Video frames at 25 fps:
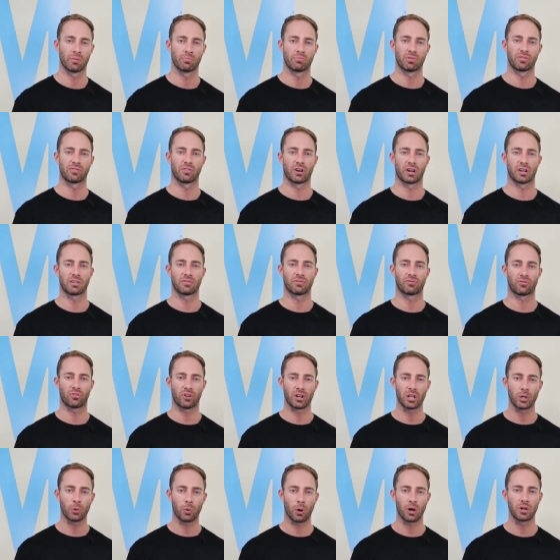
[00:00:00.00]
providing
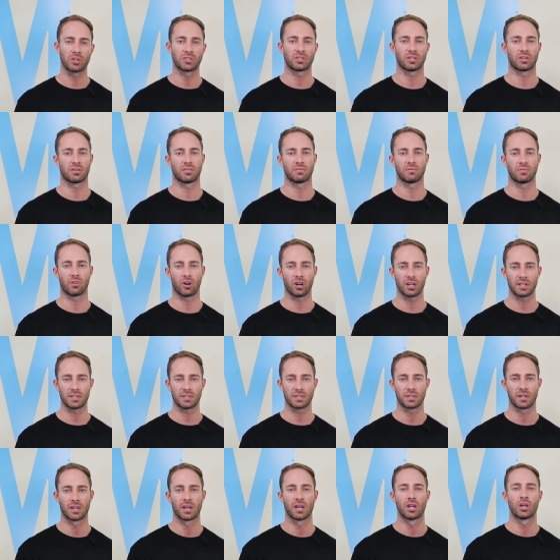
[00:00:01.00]
free quotes and
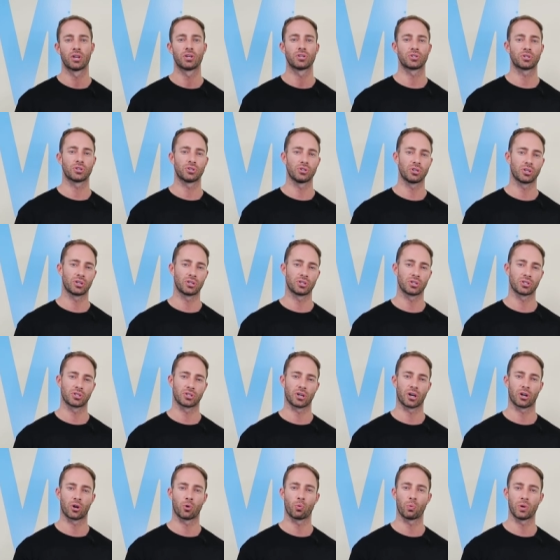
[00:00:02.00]
advice so you can
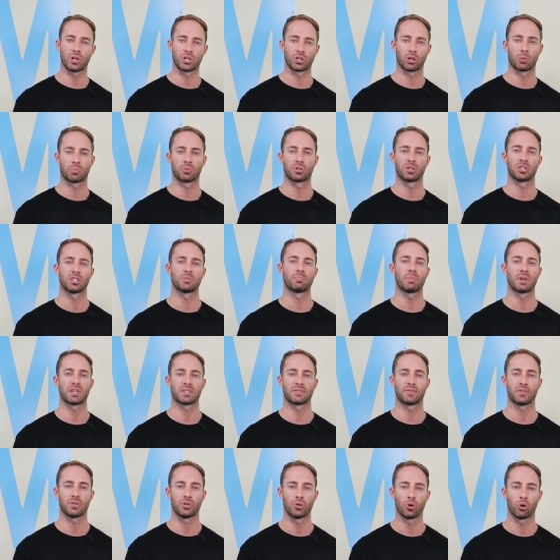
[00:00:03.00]
decide on which option is
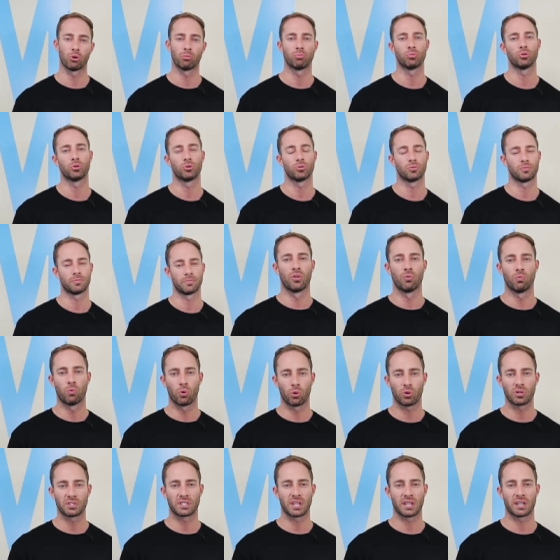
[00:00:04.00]
best for your pool. The
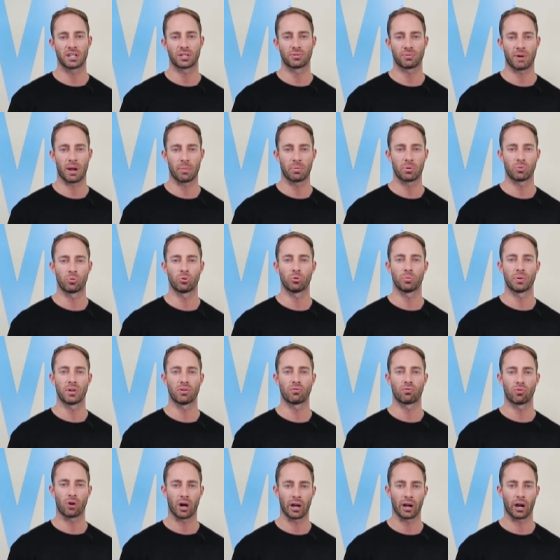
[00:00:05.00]
Water TechniX Rapid will be
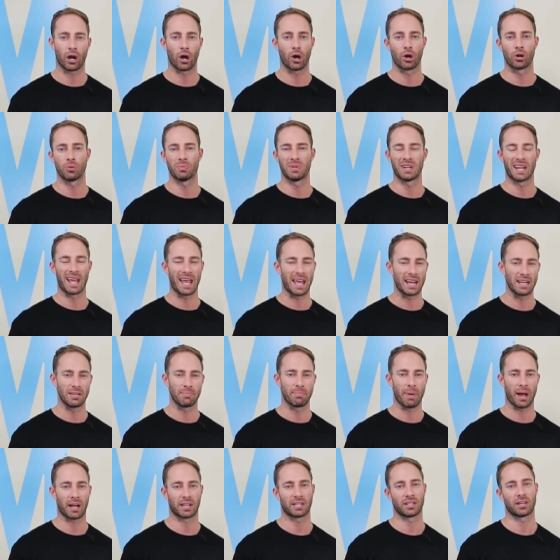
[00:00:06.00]
right at home in any
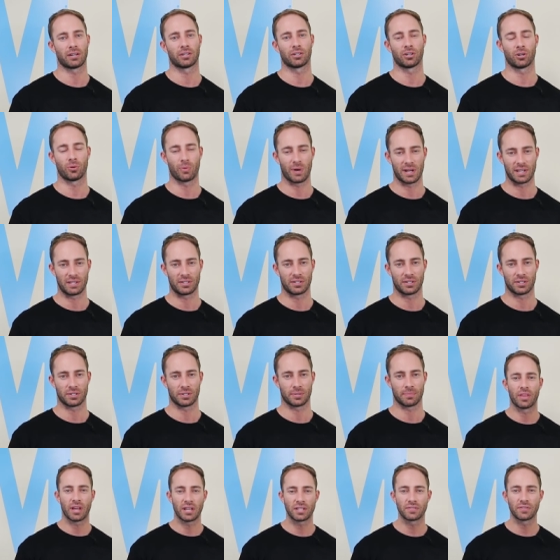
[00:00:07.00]
backyard
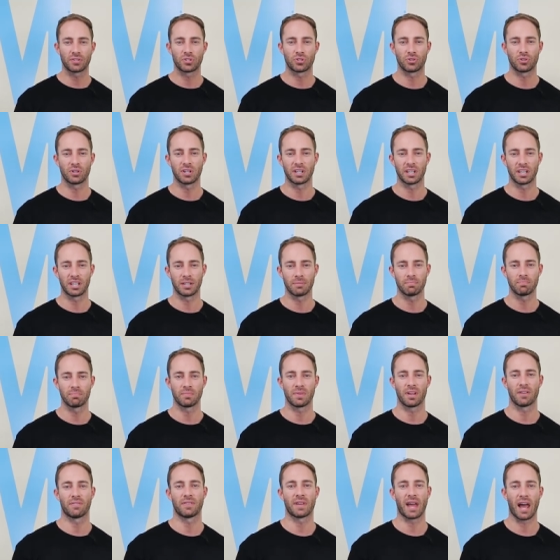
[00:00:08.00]
oasis. Thanks for tuning in.
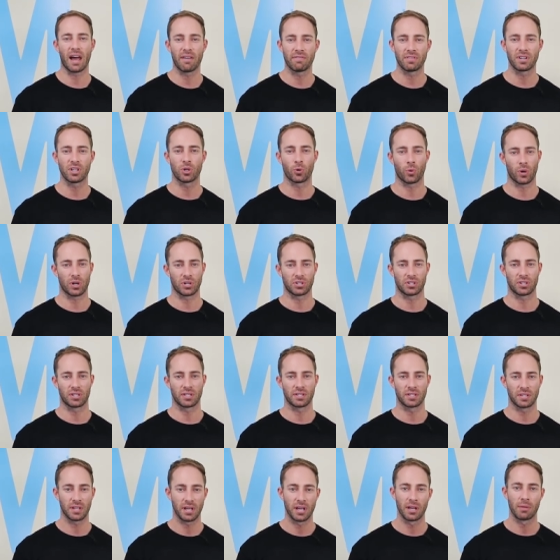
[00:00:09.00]
If you have any
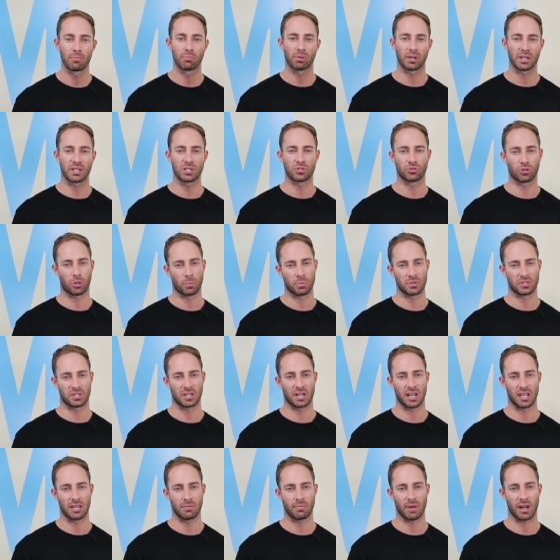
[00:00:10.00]
questions, please drop us
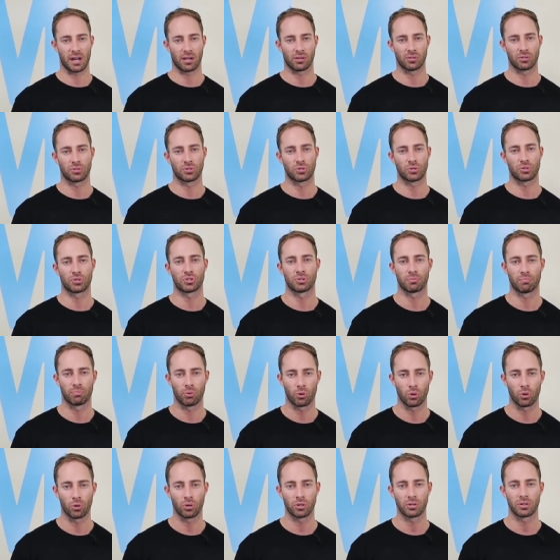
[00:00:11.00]
an email to
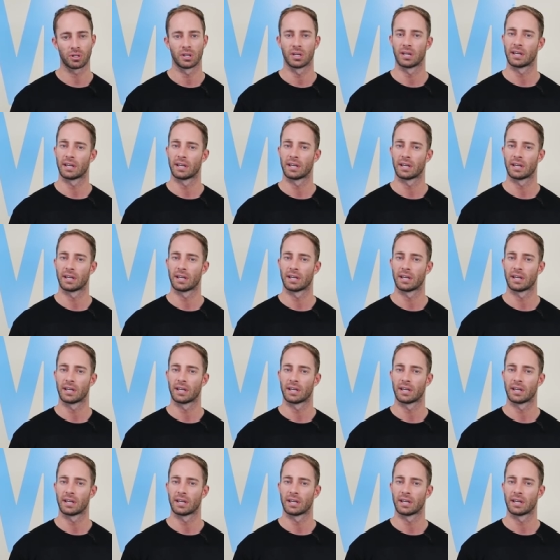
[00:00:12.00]
support